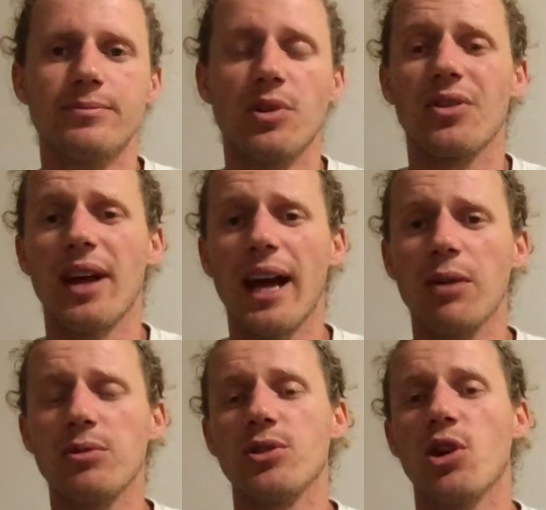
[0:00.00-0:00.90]
with
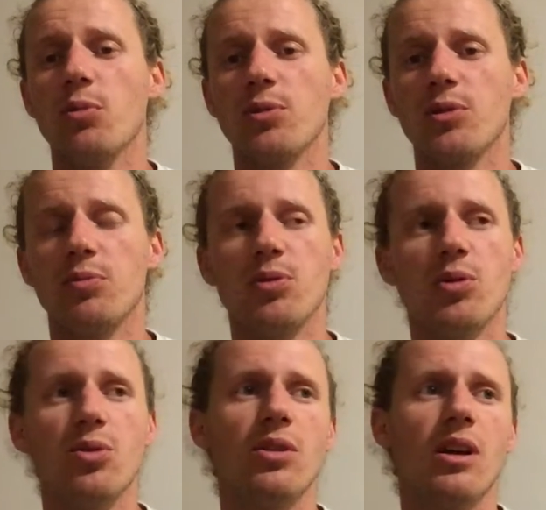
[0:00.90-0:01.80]
that, when you open the
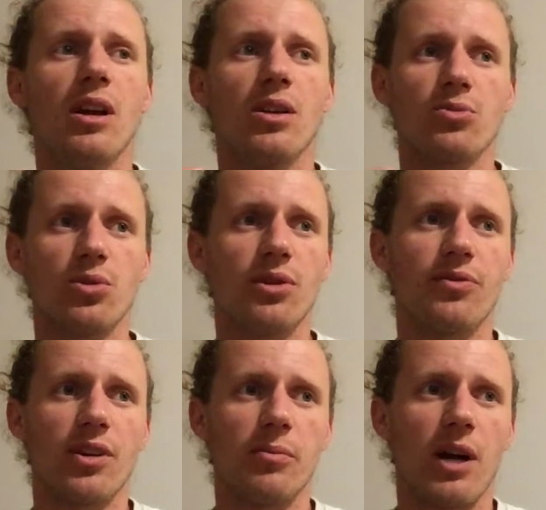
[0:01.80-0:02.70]
pool, rule of
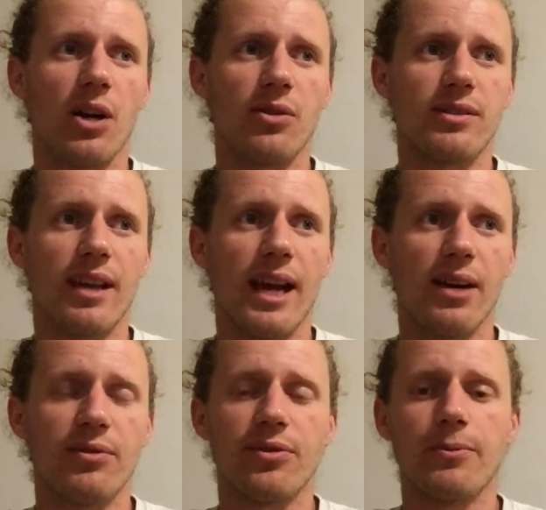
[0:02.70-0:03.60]
thumb I always
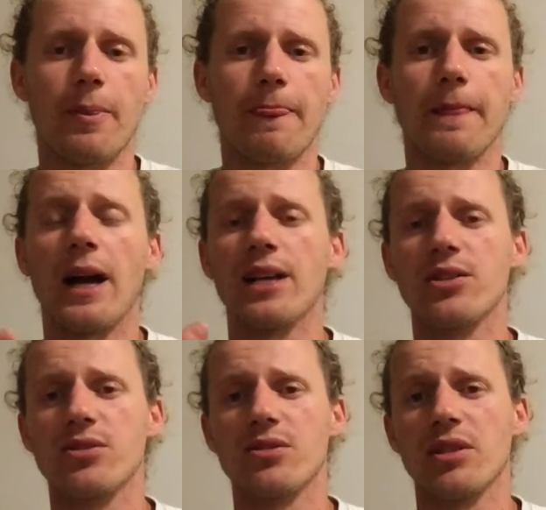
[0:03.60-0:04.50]
have, I
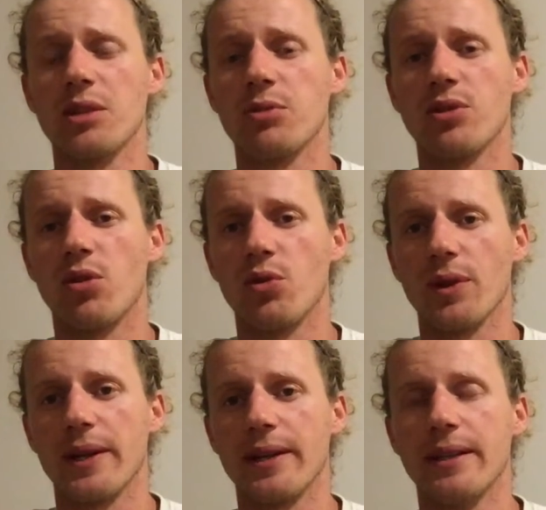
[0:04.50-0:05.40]
use liquid
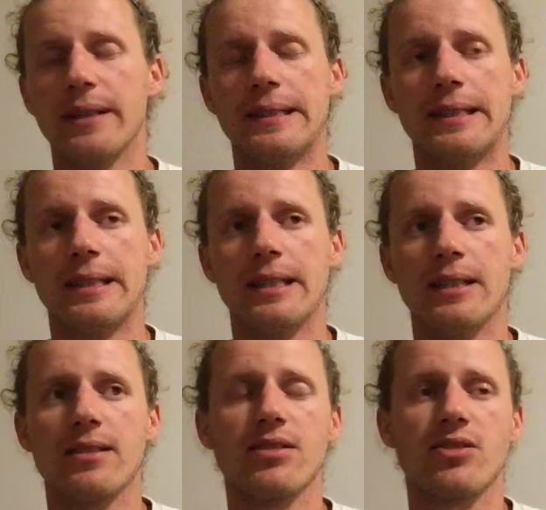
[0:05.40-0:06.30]
chlorine
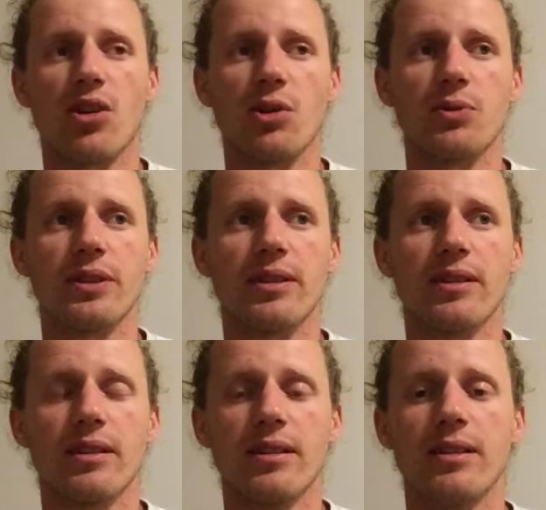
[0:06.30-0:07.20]
to start
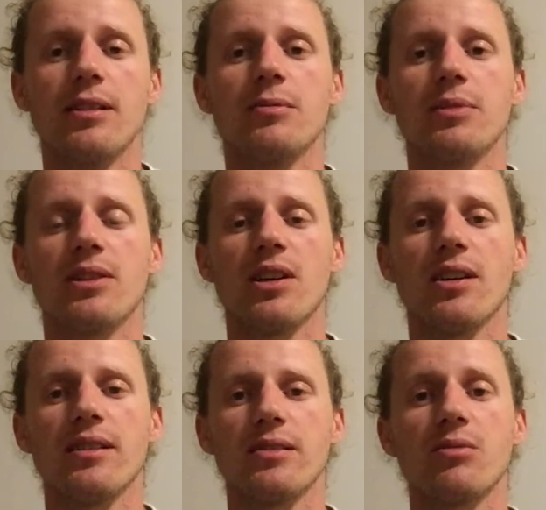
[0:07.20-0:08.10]
with
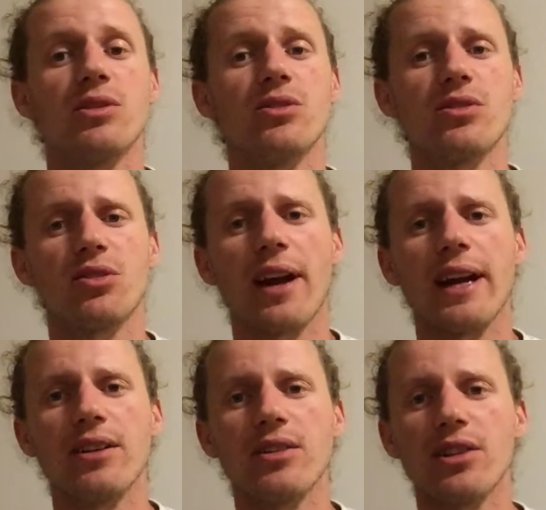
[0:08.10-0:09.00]
because when you use a
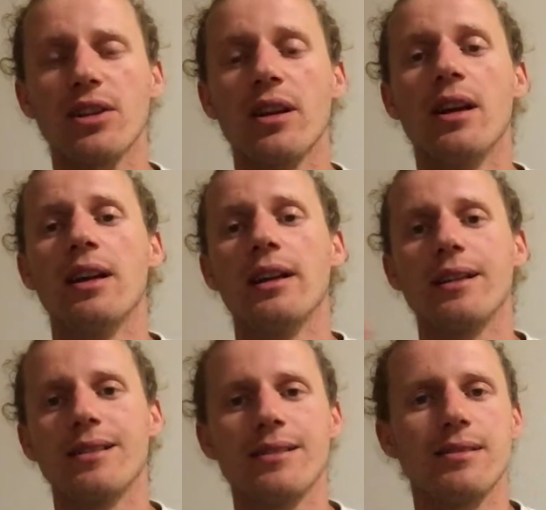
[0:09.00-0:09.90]
granular,
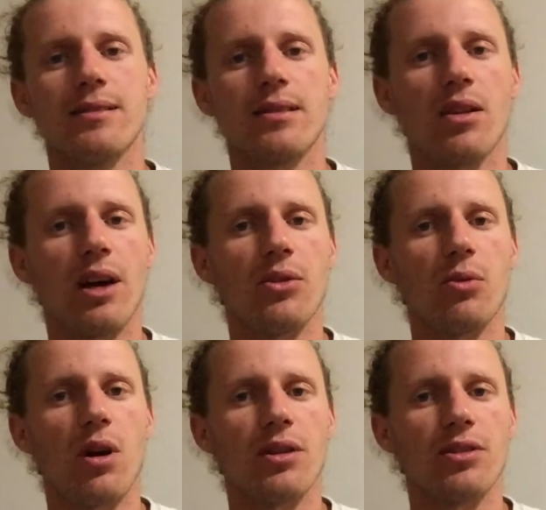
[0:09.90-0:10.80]
it tends to cloud the
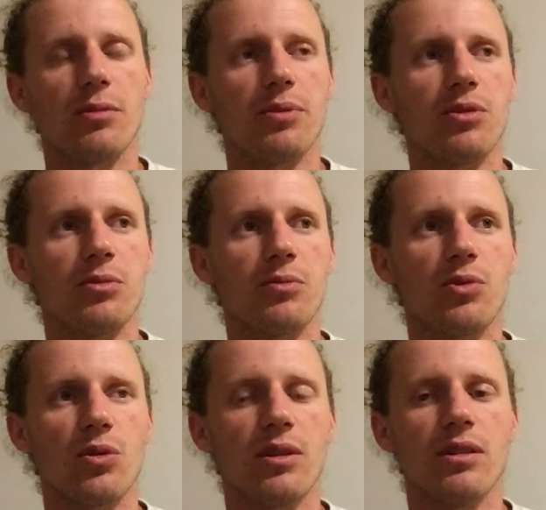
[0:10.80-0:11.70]
water up a little bit
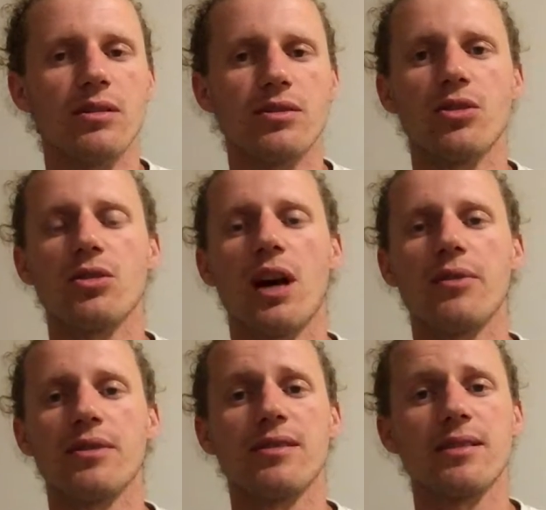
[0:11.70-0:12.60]
more. So
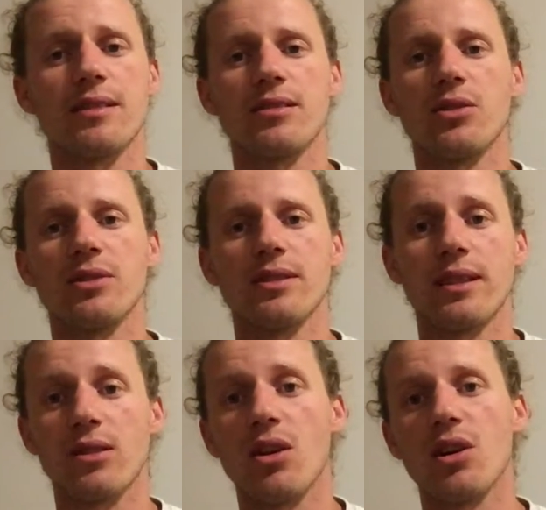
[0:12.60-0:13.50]
obviously it's going to
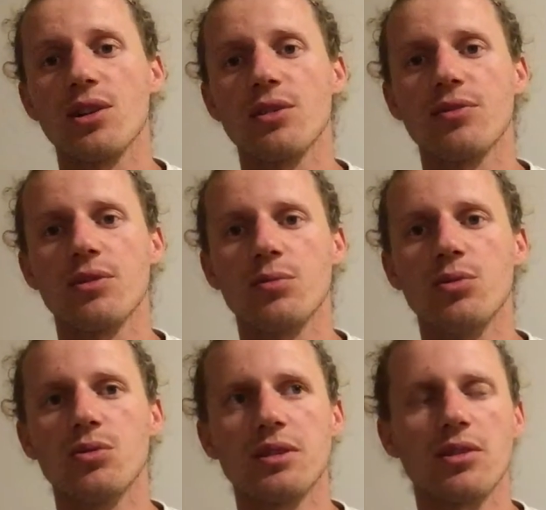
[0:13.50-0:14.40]
take longer for the
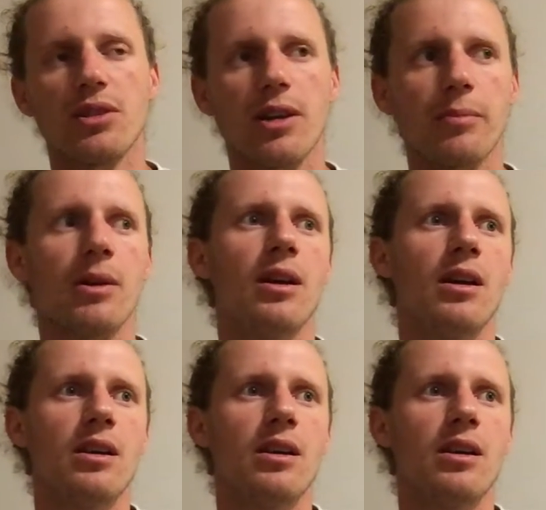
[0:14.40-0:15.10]
pool to clear up.